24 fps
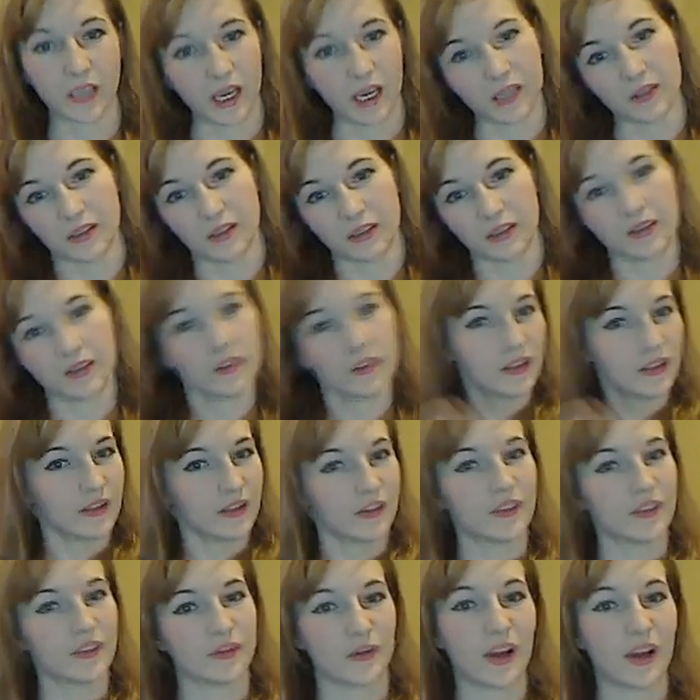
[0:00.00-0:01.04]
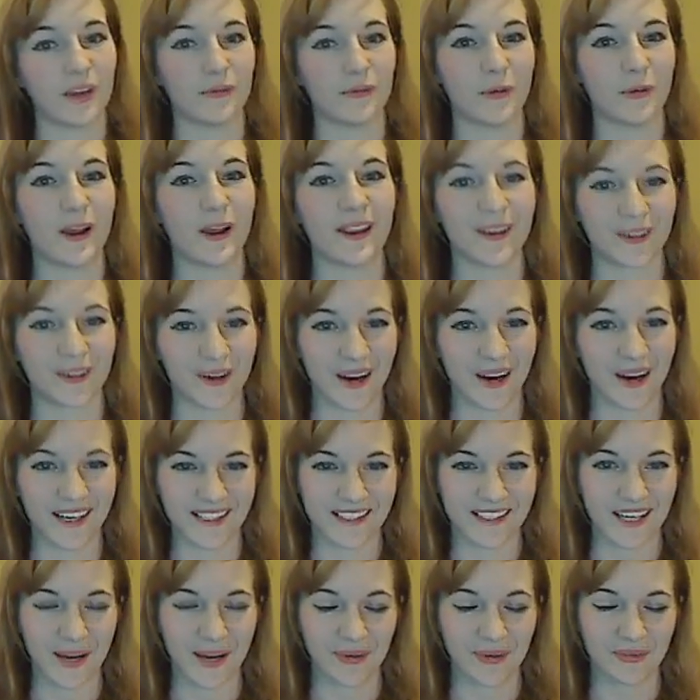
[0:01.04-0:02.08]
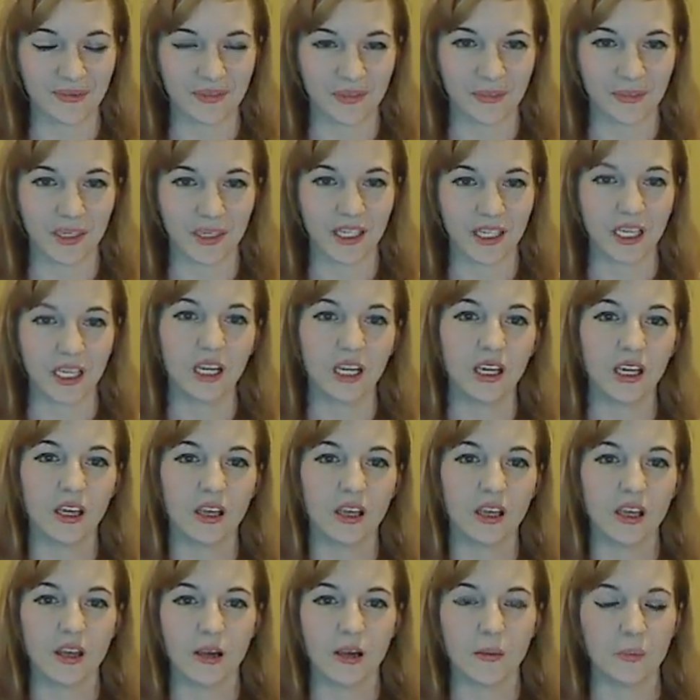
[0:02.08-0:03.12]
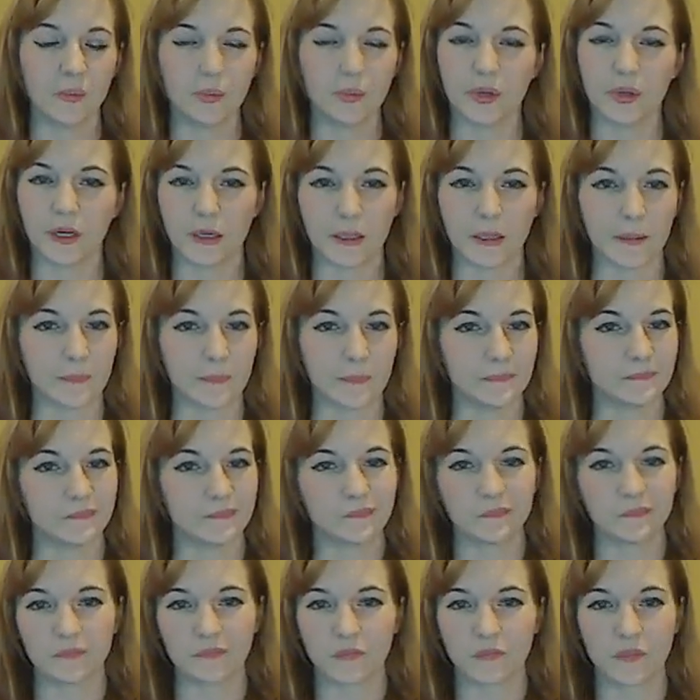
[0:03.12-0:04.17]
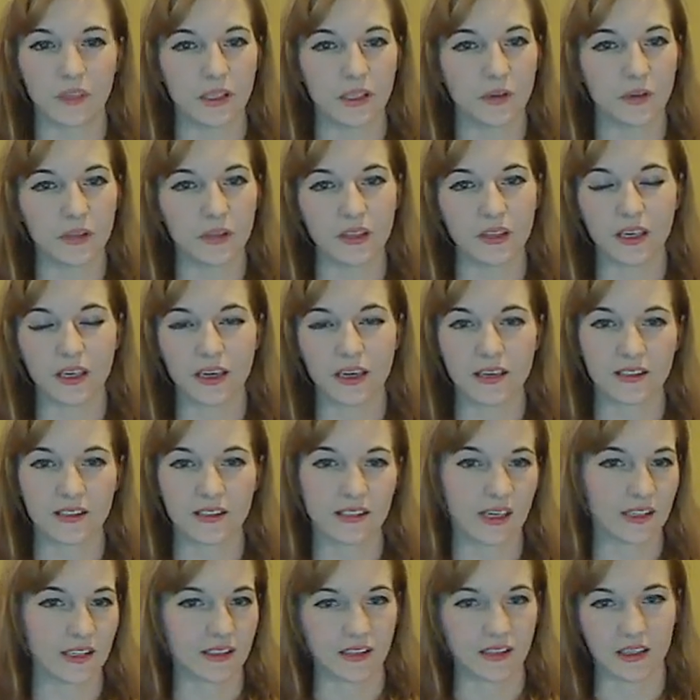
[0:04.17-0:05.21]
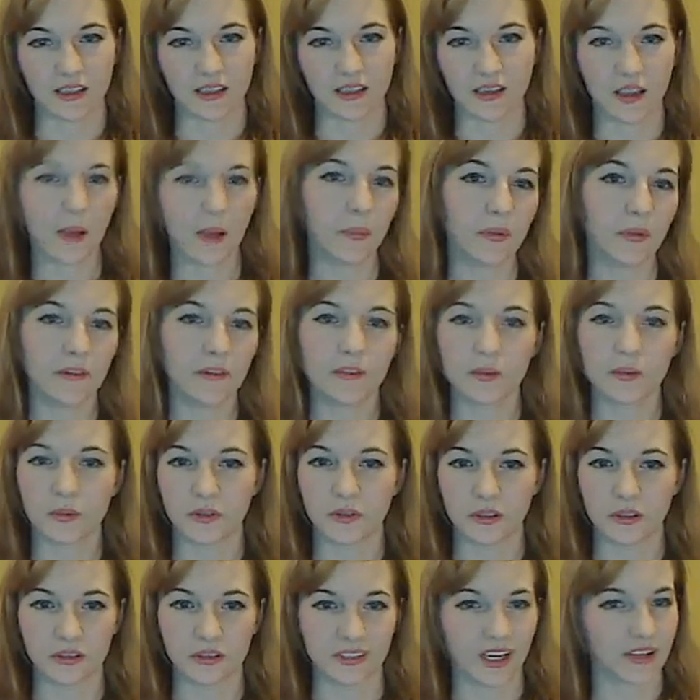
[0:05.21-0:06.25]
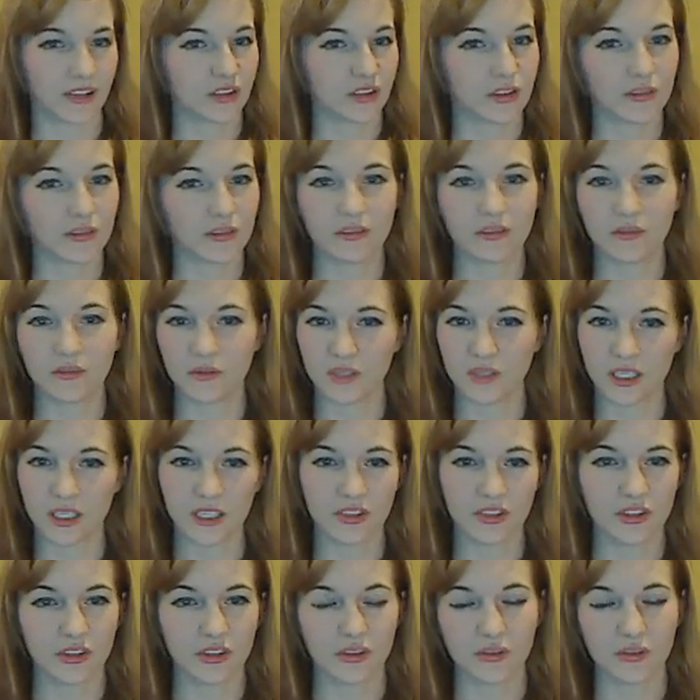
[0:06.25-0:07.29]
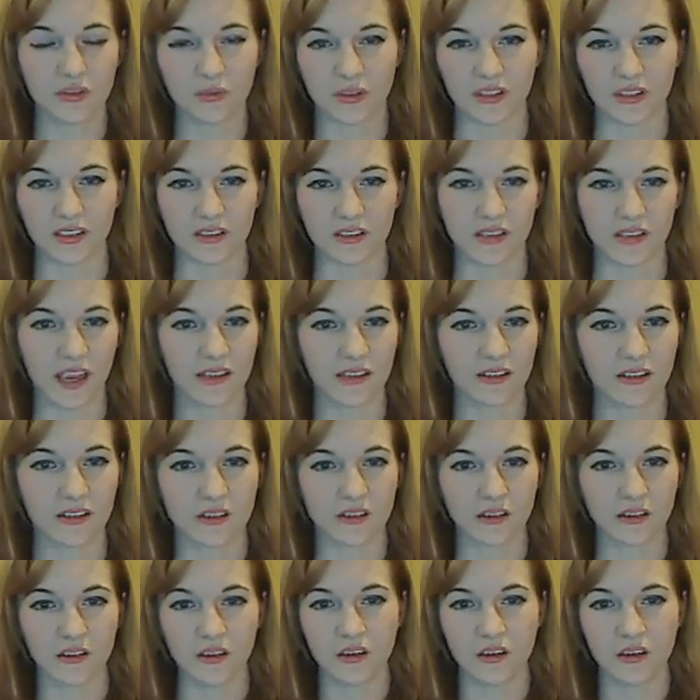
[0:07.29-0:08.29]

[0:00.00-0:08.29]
and the driveway across town for me. But the only thing I could say is a couple of the production issues with the sets.